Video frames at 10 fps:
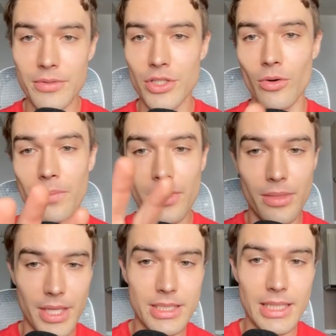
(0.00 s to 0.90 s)
So
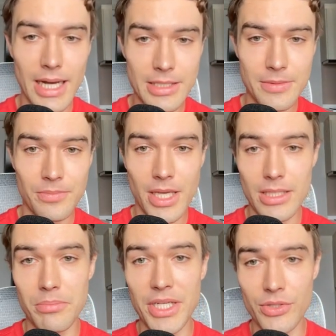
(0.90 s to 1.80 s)
this SaaS
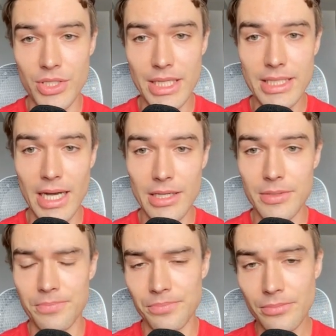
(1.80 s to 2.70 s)
is a B2C
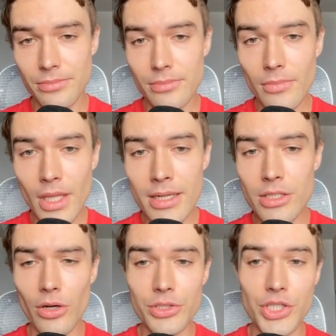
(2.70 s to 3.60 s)
SaaS. It's
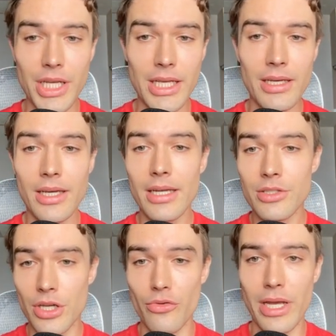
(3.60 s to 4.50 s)
called Genie.
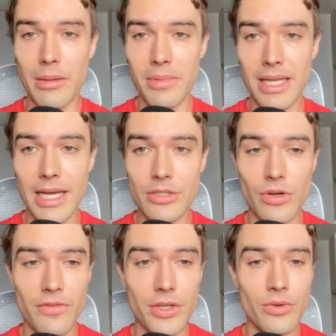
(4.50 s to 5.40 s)
It's generating me nice
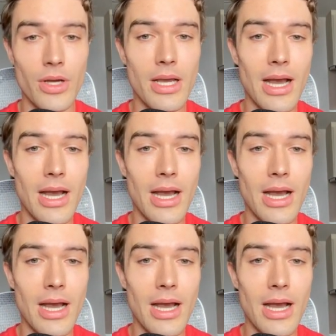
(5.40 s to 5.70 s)
revenue.